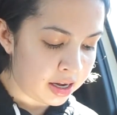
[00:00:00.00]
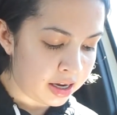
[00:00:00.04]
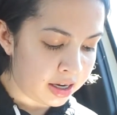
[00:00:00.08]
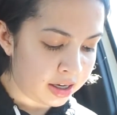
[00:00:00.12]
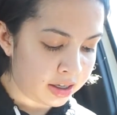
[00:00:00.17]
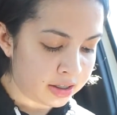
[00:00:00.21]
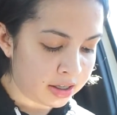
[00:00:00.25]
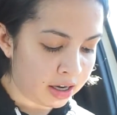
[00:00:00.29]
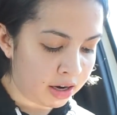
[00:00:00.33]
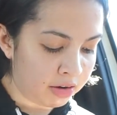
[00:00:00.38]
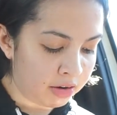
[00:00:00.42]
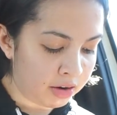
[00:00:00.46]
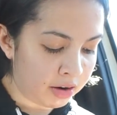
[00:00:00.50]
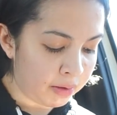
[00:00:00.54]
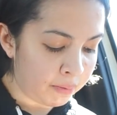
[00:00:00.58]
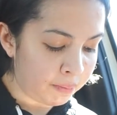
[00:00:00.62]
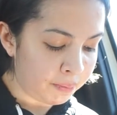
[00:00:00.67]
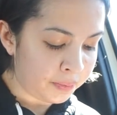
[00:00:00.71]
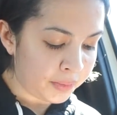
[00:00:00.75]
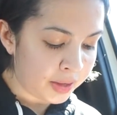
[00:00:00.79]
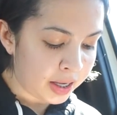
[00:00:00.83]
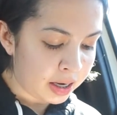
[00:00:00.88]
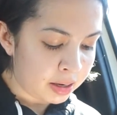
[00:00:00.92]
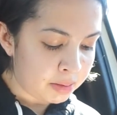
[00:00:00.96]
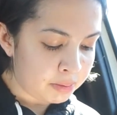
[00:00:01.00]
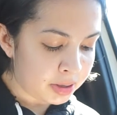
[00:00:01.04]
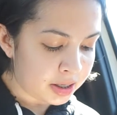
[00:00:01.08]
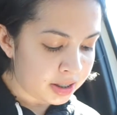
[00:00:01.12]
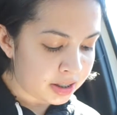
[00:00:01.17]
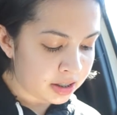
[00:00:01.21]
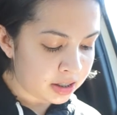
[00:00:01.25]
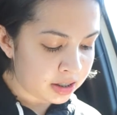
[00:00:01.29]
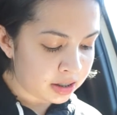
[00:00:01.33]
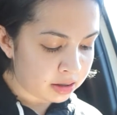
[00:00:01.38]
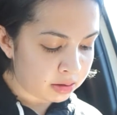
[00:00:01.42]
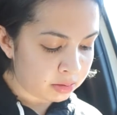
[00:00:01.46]
etc.
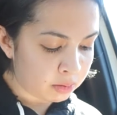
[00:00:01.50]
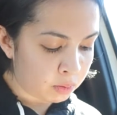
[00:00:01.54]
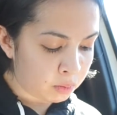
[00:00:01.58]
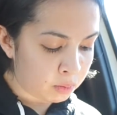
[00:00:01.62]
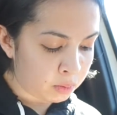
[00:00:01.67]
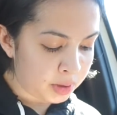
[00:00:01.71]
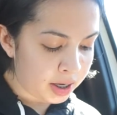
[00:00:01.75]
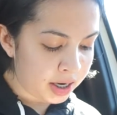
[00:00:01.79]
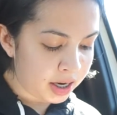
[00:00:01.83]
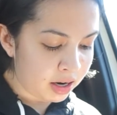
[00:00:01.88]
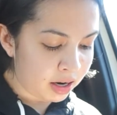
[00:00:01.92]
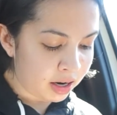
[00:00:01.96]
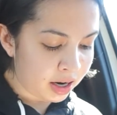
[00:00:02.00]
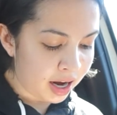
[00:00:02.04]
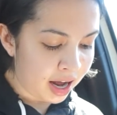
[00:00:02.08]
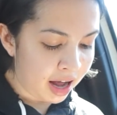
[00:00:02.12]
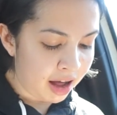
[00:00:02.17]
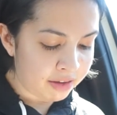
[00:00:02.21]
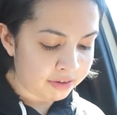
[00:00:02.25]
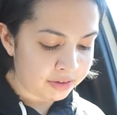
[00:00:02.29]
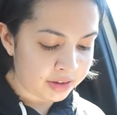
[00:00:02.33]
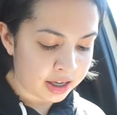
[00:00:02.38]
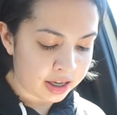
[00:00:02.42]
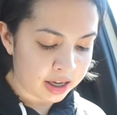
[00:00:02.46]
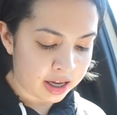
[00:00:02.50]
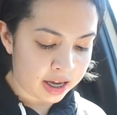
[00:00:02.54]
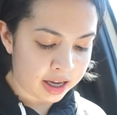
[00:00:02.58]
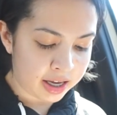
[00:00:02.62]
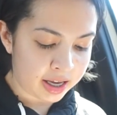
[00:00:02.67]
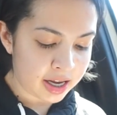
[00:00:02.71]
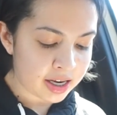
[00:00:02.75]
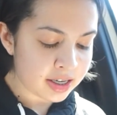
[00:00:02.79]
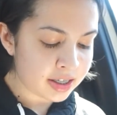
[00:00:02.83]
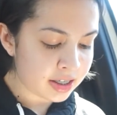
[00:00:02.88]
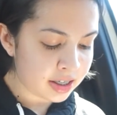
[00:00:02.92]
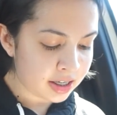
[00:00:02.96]
But since we are having a
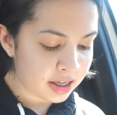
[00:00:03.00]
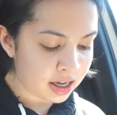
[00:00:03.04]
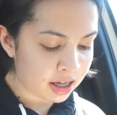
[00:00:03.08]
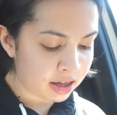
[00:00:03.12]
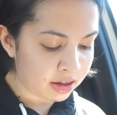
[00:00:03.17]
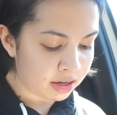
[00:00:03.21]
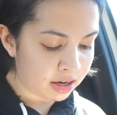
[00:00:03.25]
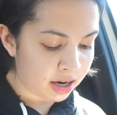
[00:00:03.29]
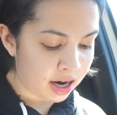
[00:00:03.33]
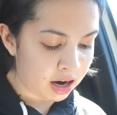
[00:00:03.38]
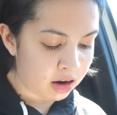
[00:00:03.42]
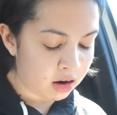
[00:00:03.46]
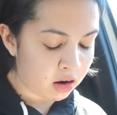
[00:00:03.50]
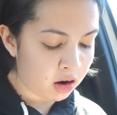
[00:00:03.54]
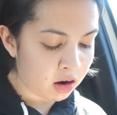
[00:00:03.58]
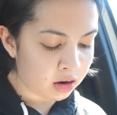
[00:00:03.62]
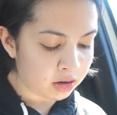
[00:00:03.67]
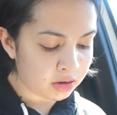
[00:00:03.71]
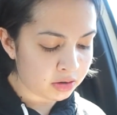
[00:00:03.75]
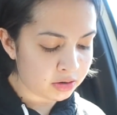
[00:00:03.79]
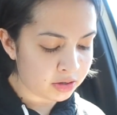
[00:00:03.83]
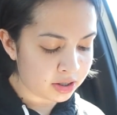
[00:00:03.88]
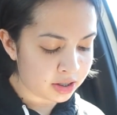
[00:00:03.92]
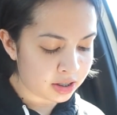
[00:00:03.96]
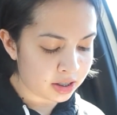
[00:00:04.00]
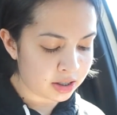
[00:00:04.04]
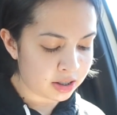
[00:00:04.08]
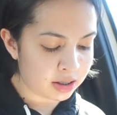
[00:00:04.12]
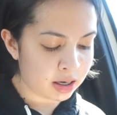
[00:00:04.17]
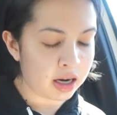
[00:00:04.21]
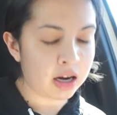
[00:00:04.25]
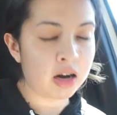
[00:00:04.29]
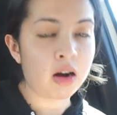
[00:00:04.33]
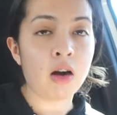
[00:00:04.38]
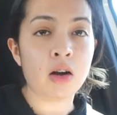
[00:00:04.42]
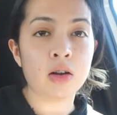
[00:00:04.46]
get together at Carlos
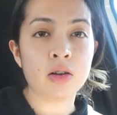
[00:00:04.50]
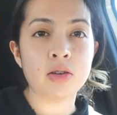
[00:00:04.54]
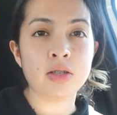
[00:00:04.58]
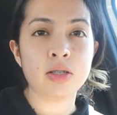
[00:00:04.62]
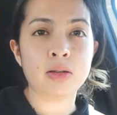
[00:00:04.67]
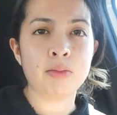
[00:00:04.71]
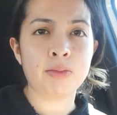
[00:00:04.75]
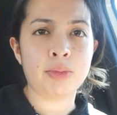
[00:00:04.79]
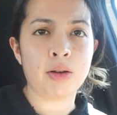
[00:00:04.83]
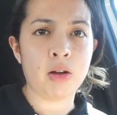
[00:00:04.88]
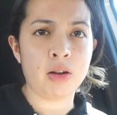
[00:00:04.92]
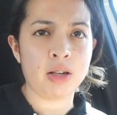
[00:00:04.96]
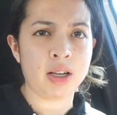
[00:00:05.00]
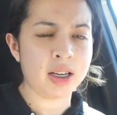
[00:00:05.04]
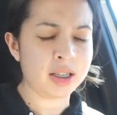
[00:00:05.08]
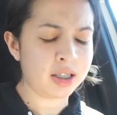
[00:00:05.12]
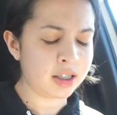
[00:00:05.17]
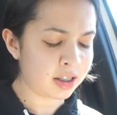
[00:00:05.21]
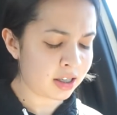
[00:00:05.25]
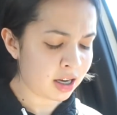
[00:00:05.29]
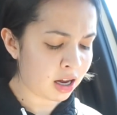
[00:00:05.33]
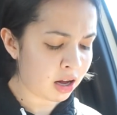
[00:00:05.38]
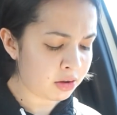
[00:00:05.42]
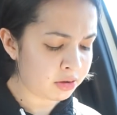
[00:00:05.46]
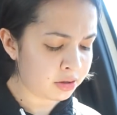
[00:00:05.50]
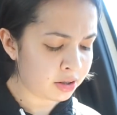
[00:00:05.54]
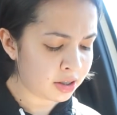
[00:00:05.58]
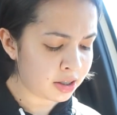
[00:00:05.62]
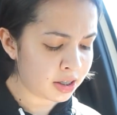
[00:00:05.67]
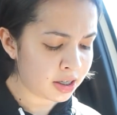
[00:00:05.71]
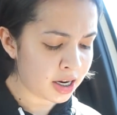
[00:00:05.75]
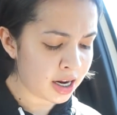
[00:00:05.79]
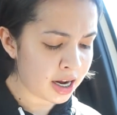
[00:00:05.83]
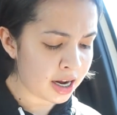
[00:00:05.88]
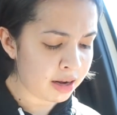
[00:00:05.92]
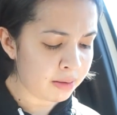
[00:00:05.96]
and Paula's house
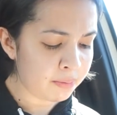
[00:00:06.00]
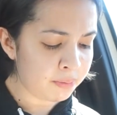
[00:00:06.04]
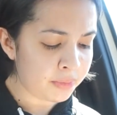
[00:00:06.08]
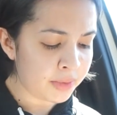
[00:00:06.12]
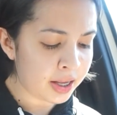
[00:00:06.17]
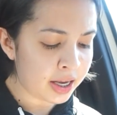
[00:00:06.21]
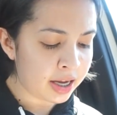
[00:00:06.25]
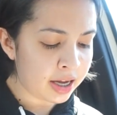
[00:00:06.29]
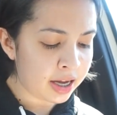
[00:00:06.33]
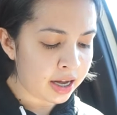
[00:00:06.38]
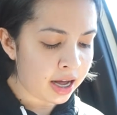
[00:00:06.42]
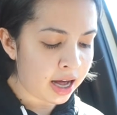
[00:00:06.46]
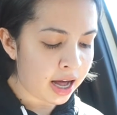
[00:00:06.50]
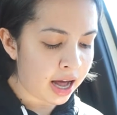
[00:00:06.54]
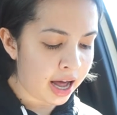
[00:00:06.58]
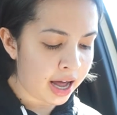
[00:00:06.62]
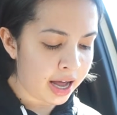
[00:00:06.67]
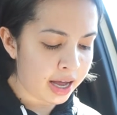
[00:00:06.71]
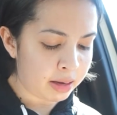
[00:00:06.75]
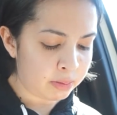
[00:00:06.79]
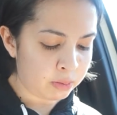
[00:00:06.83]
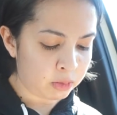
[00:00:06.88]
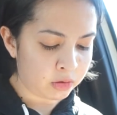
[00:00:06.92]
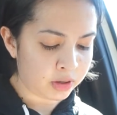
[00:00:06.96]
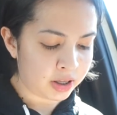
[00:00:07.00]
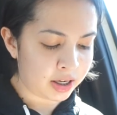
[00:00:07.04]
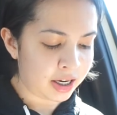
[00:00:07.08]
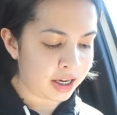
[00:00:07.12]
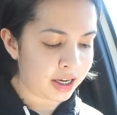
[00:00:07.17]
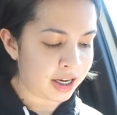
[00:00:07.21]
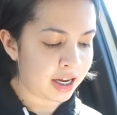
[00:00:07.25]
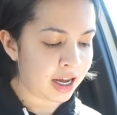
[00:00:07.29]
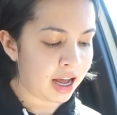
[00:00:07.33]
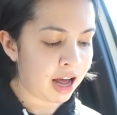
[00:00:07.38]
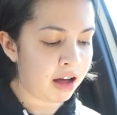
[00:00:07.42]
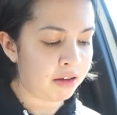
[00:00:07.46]
today, I am only
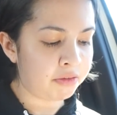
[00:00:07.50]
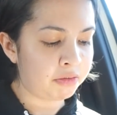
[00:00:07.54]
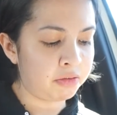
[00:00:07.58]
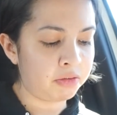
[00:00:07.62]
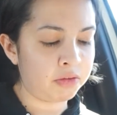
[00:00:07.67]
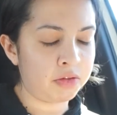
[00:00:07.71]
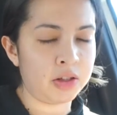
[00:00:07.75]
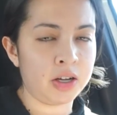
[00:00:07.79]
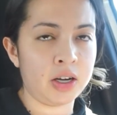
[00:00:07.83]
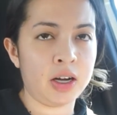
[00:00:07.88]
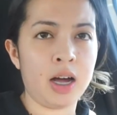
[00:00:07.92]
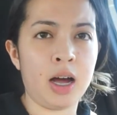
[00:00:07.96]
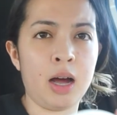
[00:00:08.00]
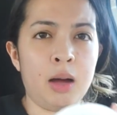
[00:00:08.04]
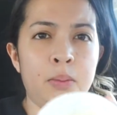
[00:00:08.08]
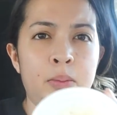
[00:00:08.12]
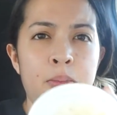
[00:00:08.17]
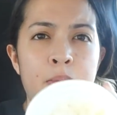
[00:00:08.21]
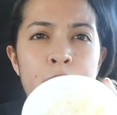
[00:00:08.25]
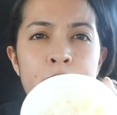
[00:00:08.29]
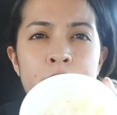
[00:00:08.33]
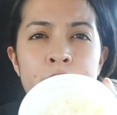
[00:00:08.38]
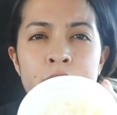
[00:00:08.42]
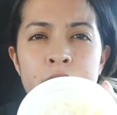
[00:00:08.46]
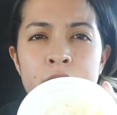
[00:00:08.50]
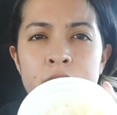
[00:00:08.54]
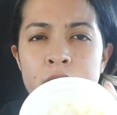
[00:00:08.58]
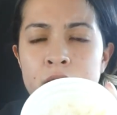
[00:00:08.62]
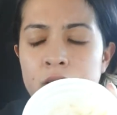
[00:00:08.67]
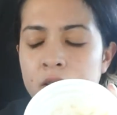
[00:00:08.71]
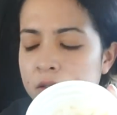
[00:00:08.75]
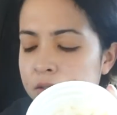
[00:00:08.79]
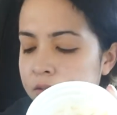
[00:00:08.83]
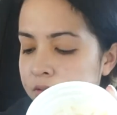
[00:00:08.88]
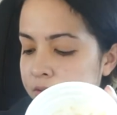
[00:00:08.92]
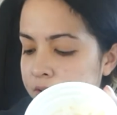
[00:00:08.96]
eating half of the cup,
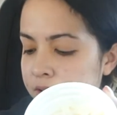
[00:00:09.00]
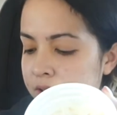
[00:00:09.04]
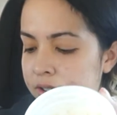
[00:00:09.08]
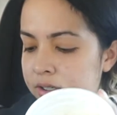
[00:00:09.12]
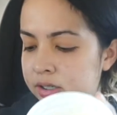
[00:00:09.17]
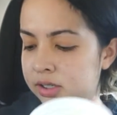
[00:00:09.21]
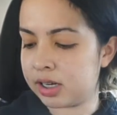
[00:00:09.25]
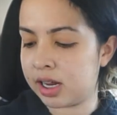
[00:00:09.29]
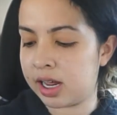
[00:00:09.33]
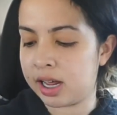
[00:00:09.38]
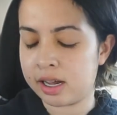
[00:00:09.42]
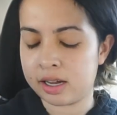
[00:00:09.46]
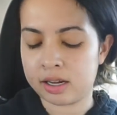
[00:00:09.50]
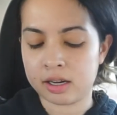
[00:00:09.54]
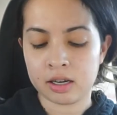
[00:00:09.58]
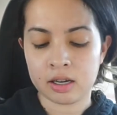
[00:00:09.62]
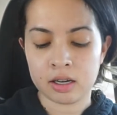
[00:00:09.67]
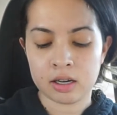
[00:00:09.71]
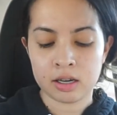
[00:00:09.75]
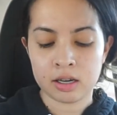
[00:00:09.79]
so there's that.